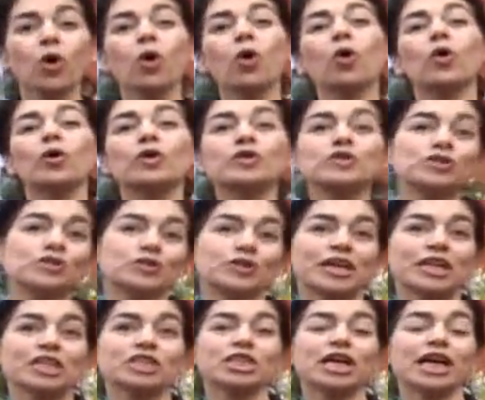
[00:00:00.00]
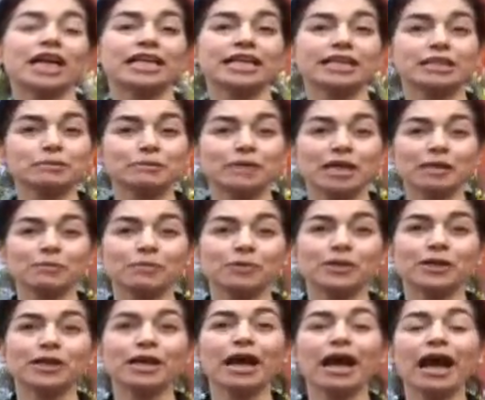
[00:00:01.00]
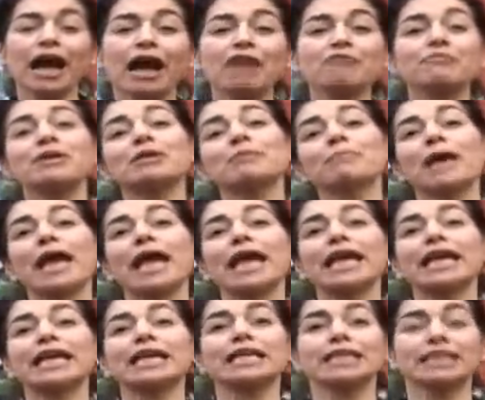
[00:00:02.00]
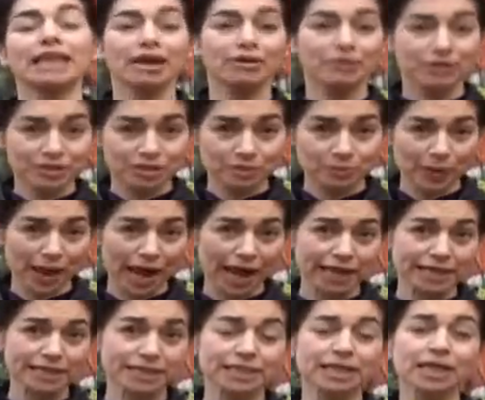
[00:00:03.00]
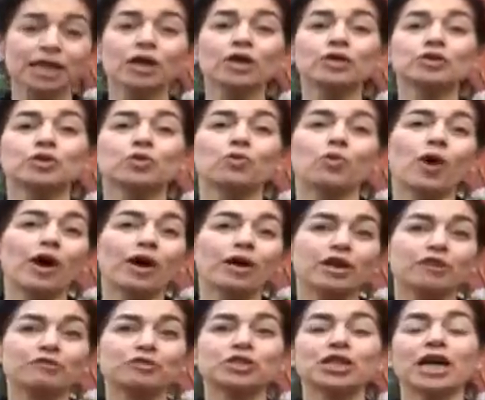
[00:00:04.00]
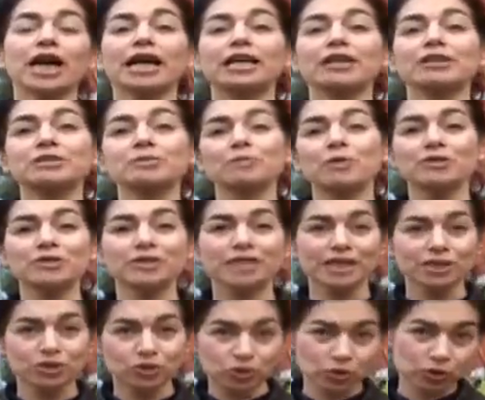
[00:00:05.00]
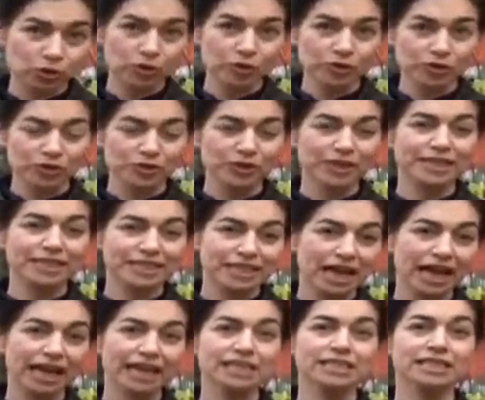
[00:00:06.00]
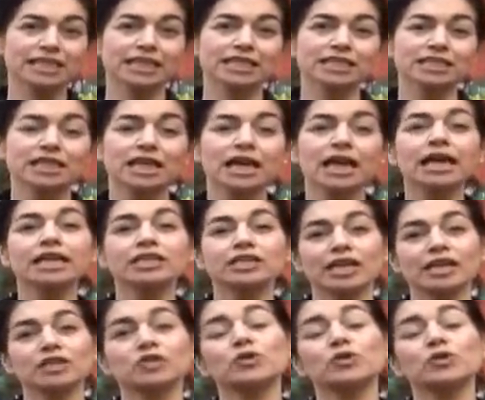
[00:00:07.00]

ordinary Chinese people have been paying their respects to one of China's most extraordinary scientists, Qian